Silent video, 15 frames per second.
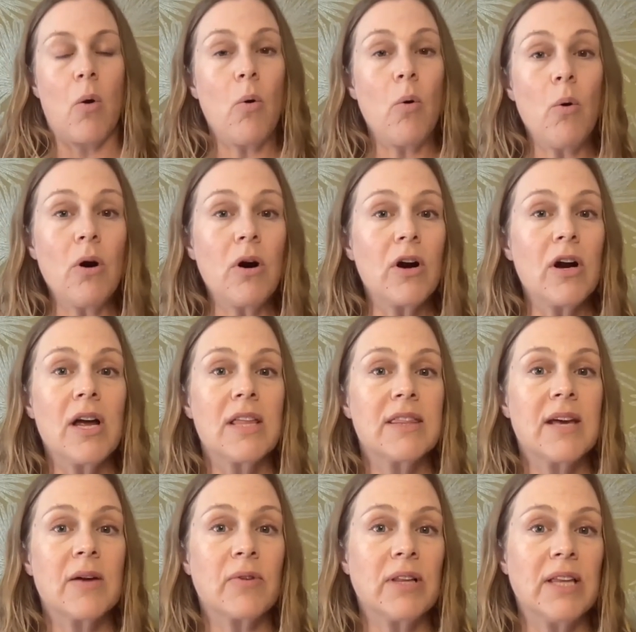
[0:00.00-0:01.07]
or
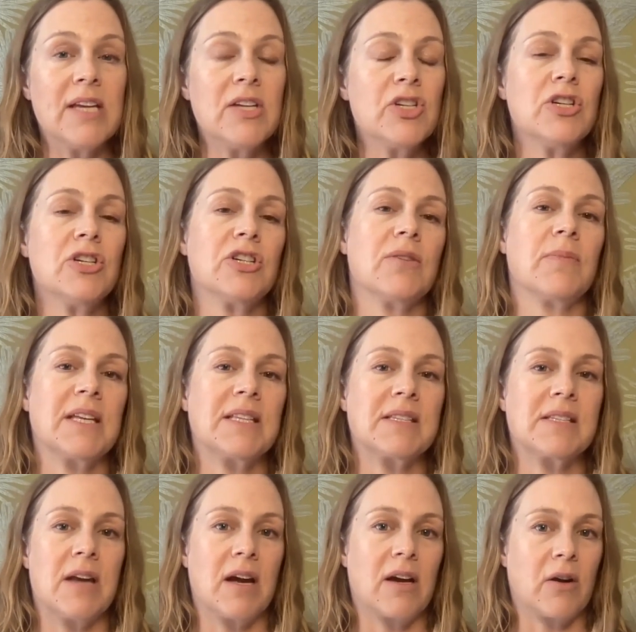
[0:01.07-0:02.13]
that relationship
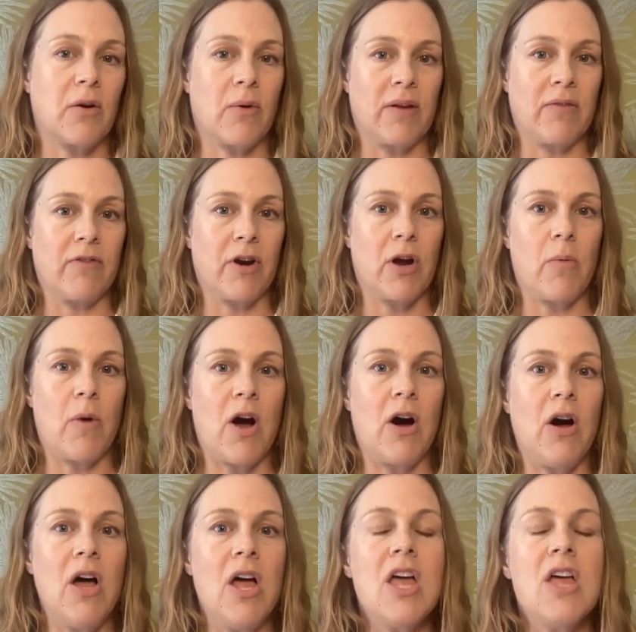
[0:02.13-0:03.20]
that's not going very
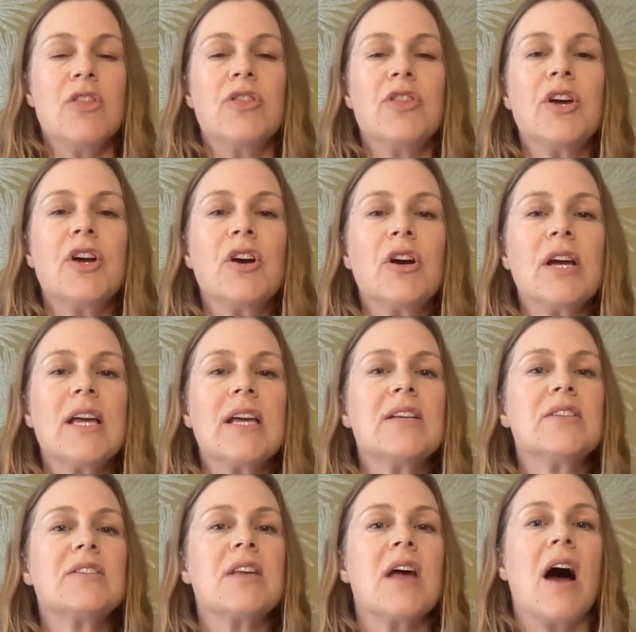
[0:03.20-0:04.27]
well. There
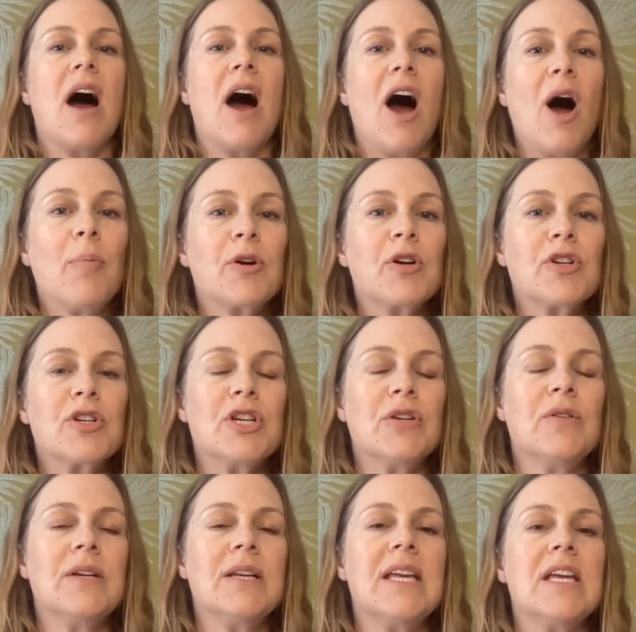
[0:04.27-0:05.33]
is
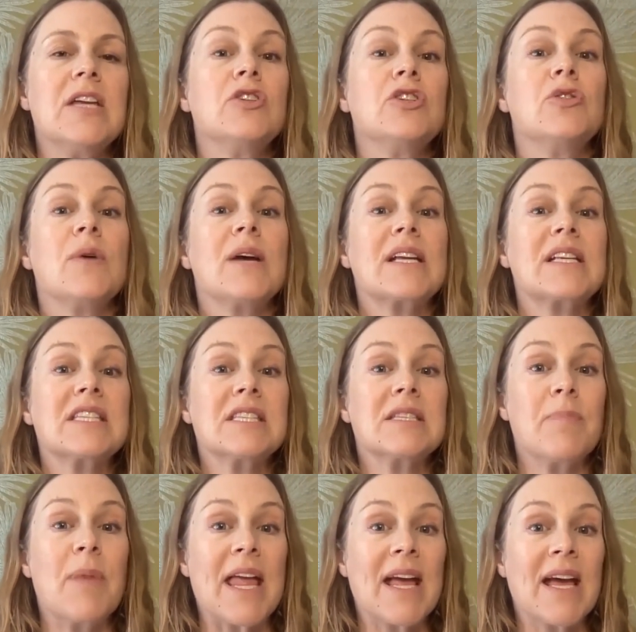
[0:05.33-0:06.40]
opportunity to
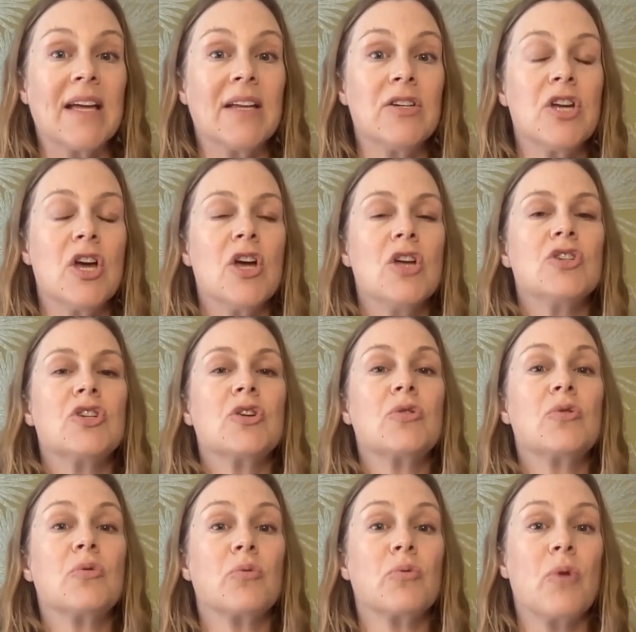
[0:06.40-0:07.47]
expand, to
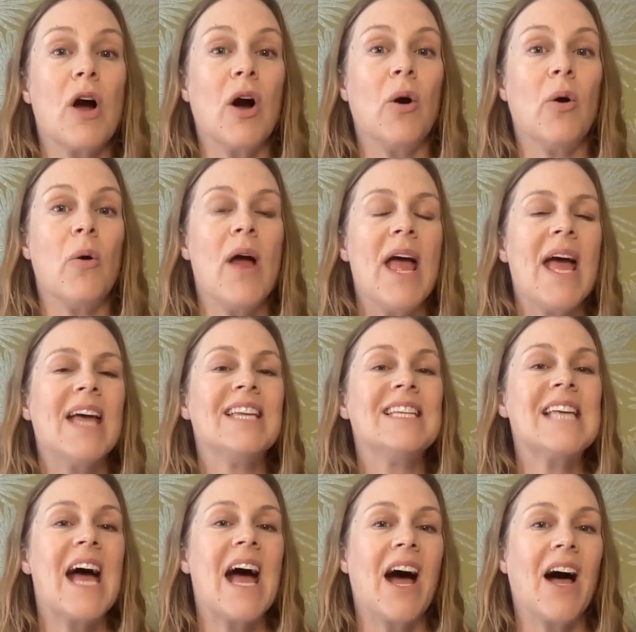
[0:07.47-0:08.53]
grow, and
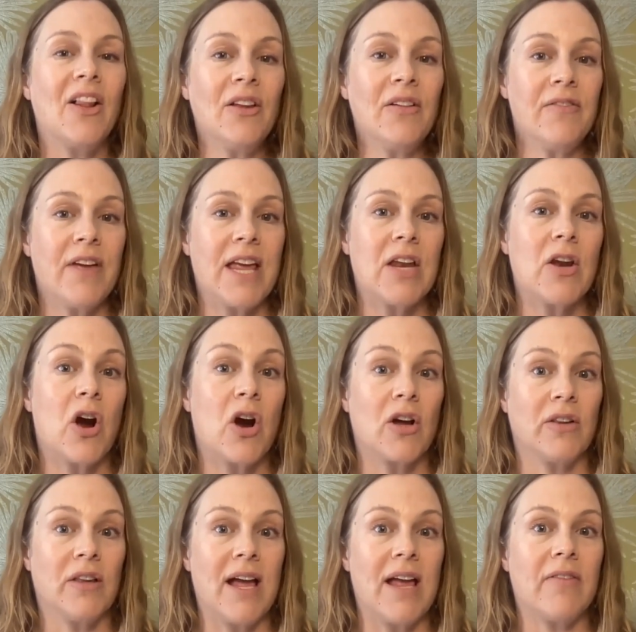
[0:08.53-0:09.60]
to elevate our
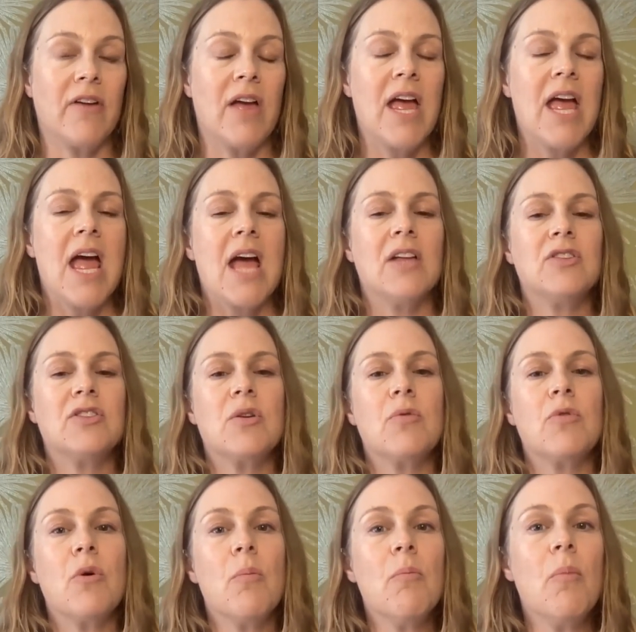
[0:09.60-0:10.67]
life. And so
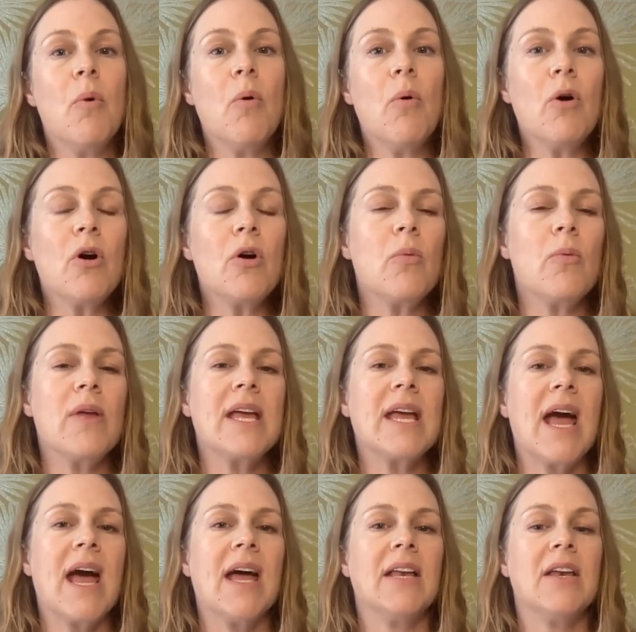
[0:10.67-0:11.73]
the more we
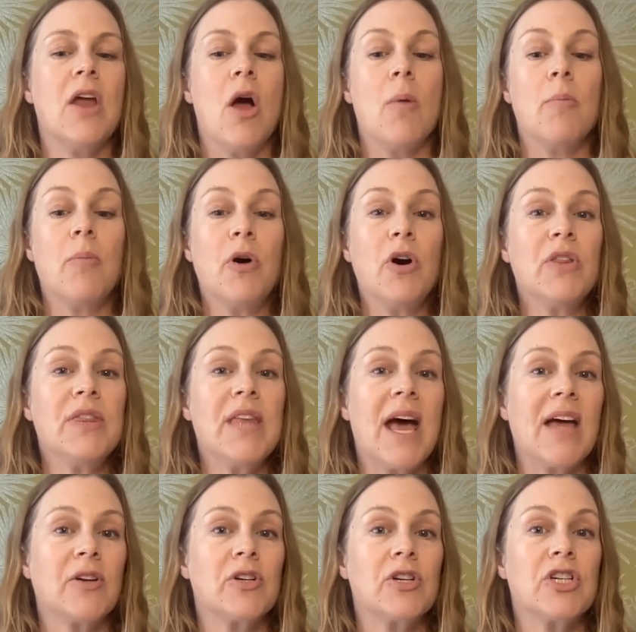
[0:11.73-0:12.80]
can put the
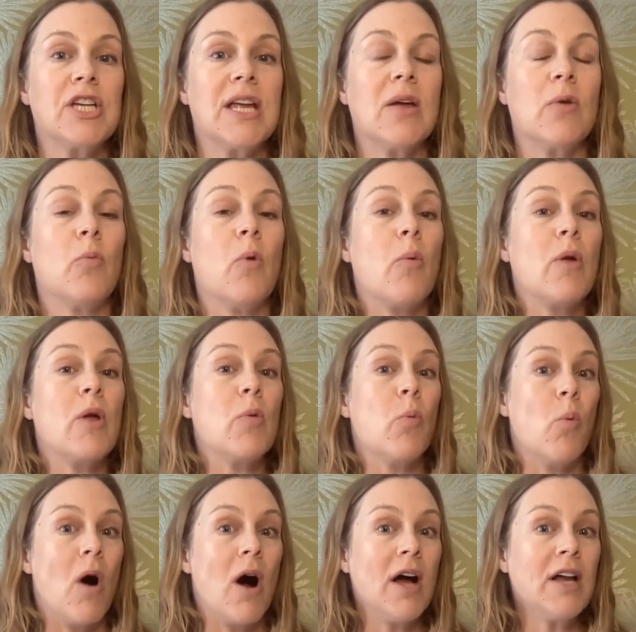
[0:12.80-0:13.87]
energy in what we
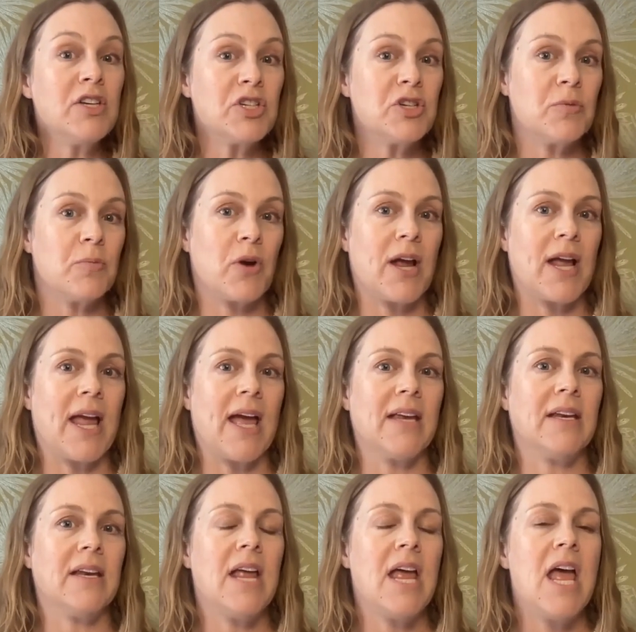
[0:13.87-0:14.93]
want to bring
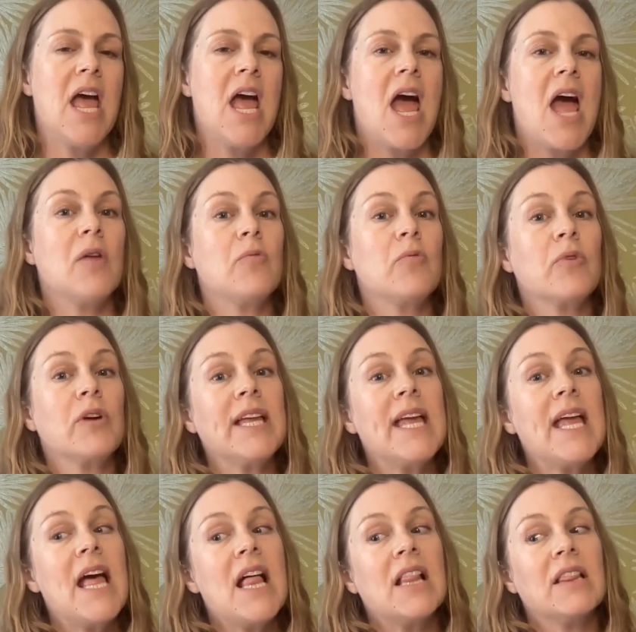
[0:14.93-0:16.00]
in and
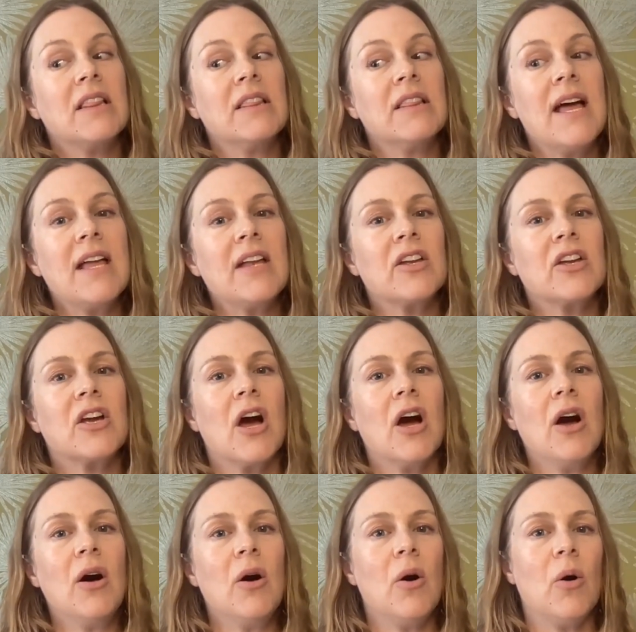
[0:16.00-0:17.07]
really let
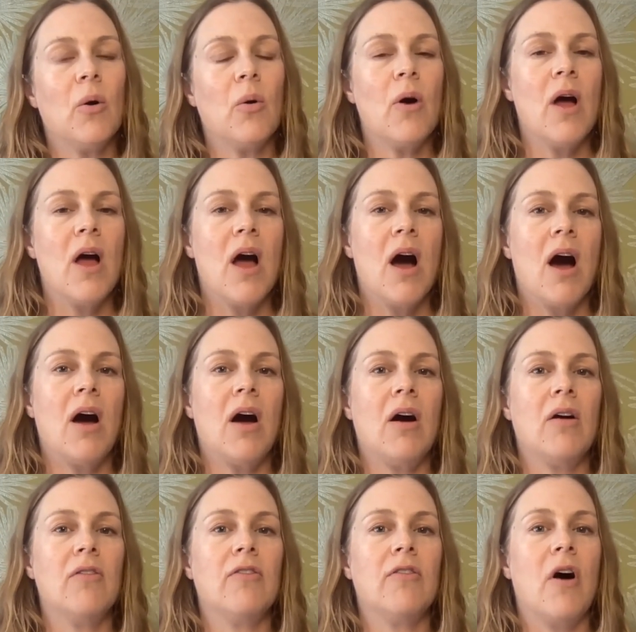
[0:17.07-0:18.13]
go
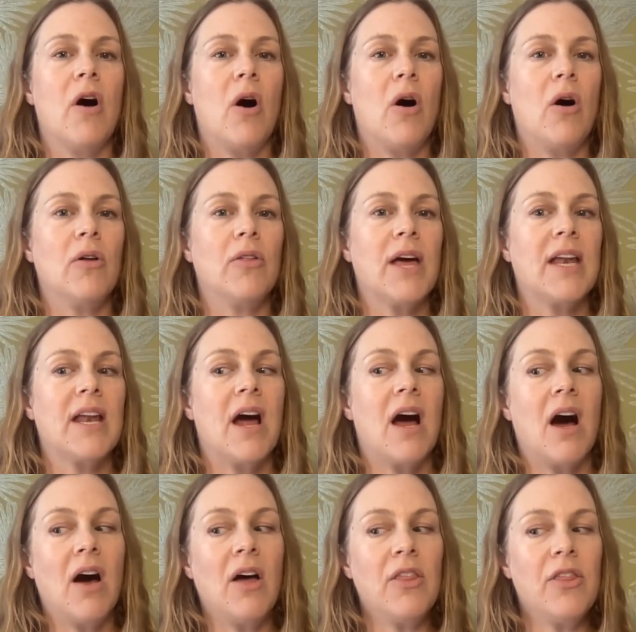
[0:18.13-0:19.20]
of all that
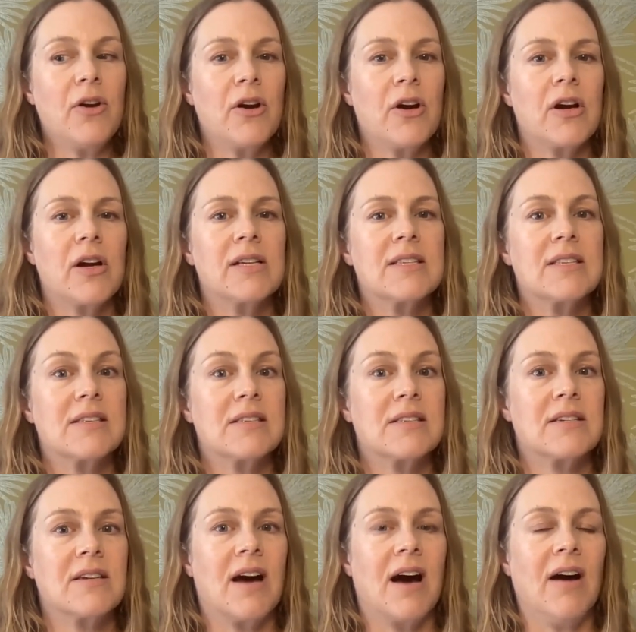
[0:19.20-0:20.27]
other
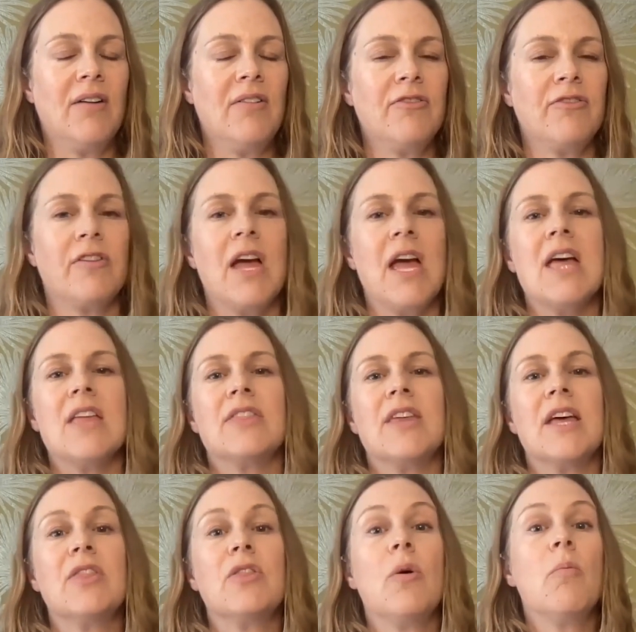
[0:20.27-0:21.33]
stuff,
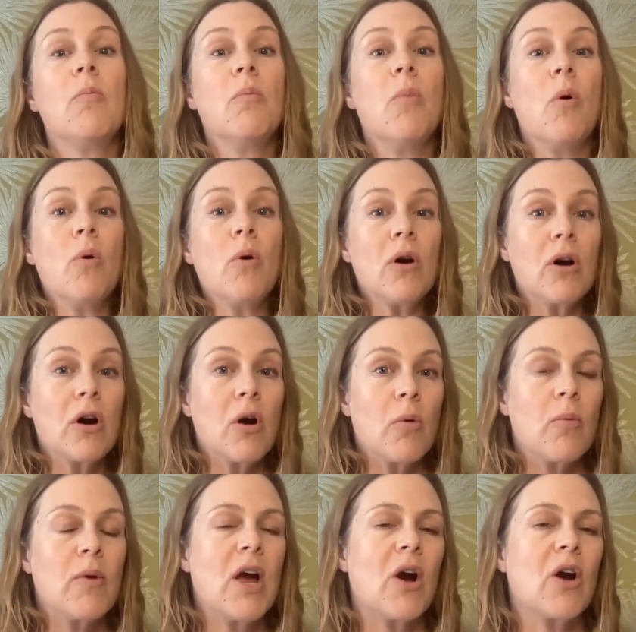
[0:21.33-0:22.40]
then the more
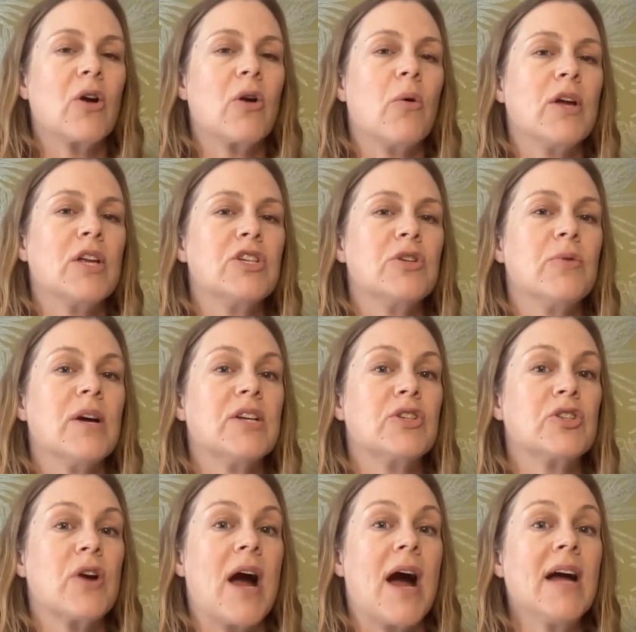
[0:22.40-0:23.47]
we are going to
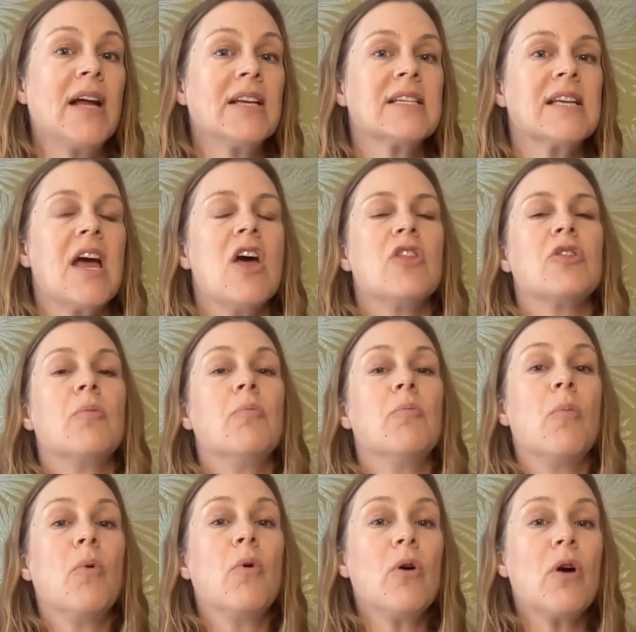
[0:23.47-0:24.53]
attract, the
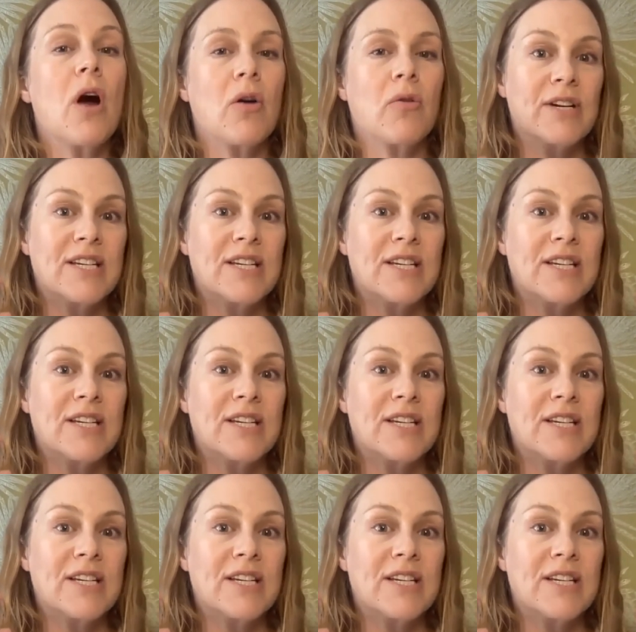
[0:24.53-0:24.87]
more our